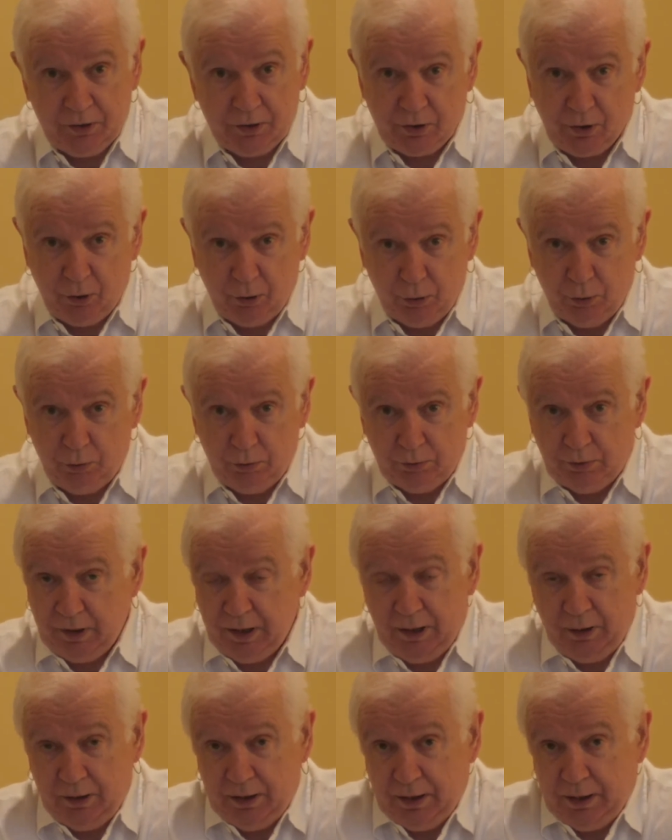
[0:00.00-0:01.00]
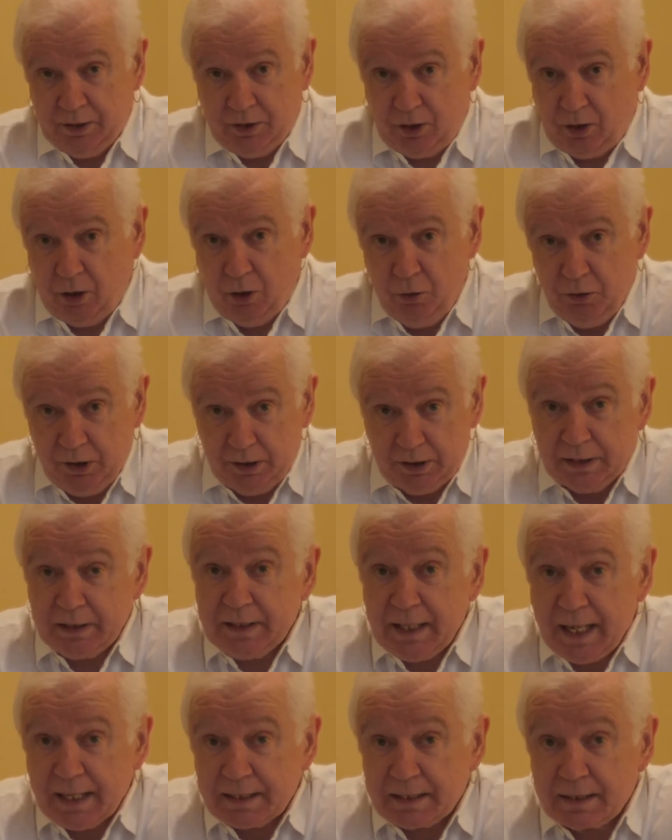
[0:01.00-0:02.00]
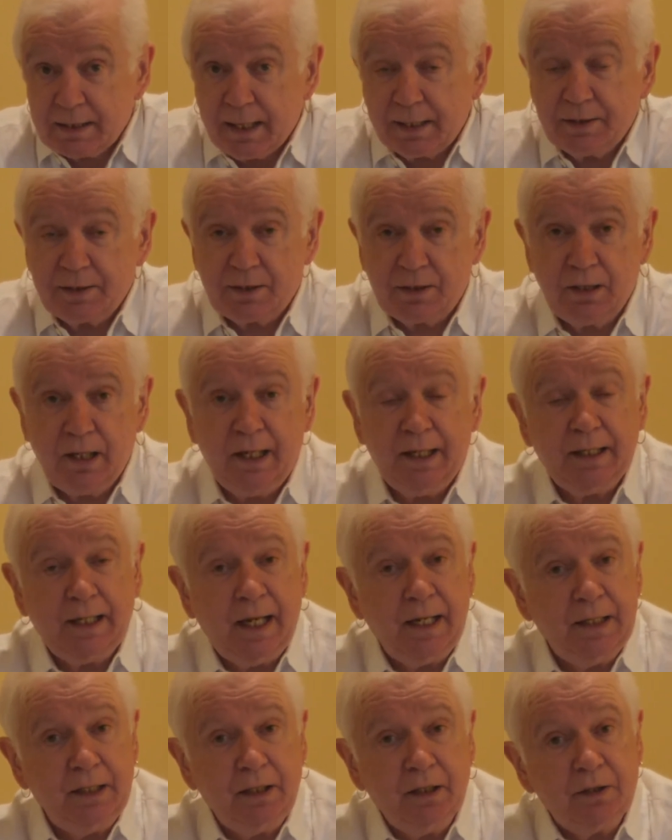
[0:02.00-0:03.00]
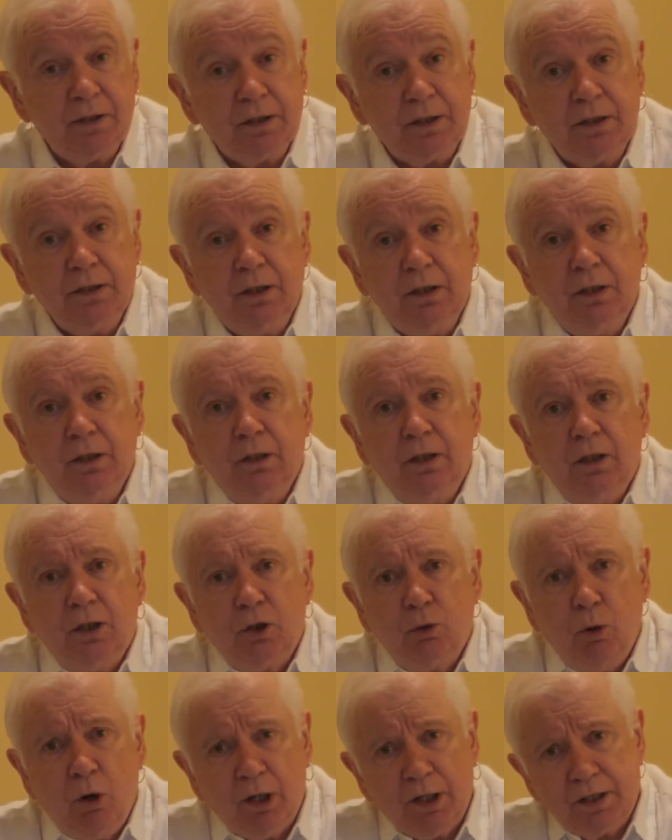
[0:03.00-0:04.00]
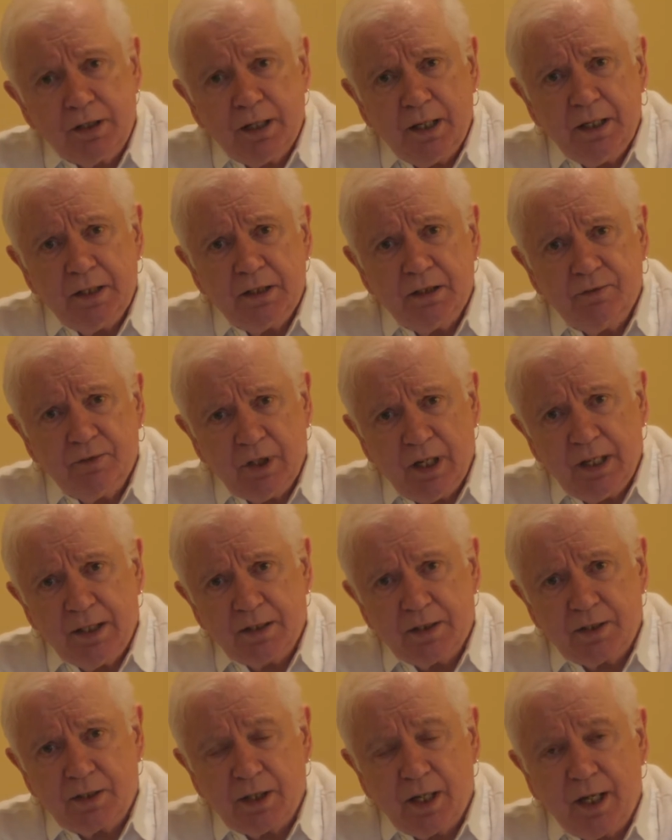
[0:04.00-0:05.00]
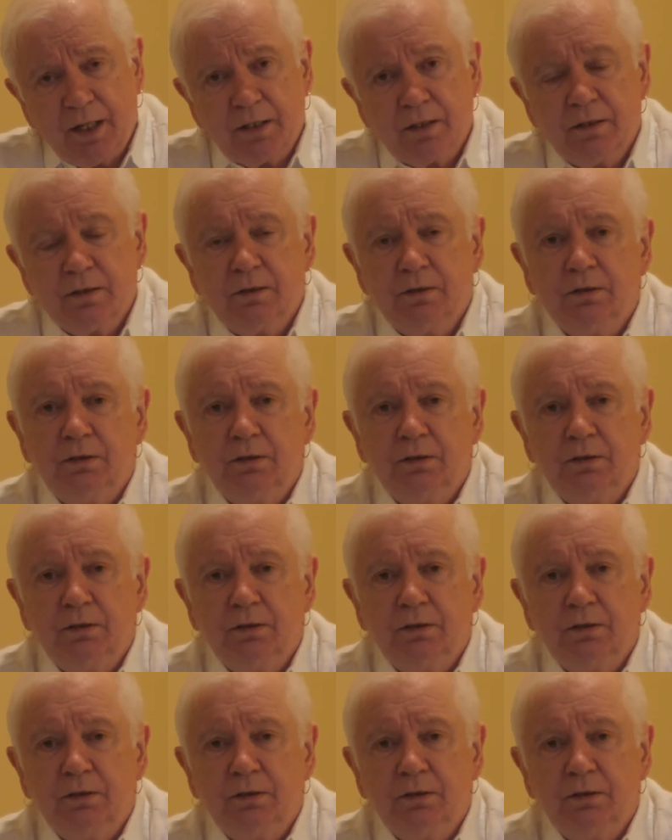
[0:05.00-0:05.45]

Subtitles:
so it is coded in that sense like any other qualitative data set.